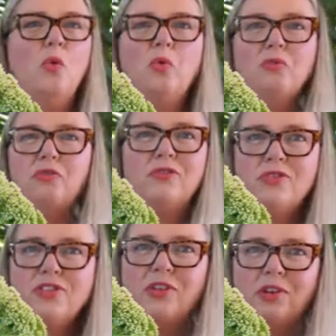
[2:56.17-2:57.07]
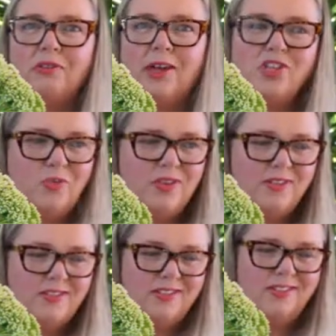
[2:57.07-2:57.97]
oomph to your
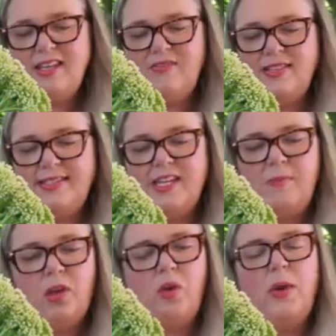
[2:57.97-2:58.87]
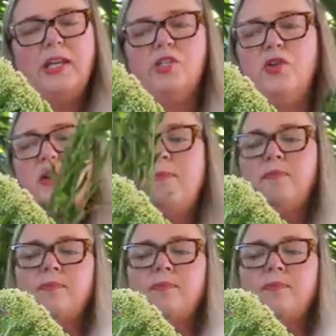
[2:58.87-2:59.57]
arrangement. Give the stem a quick trim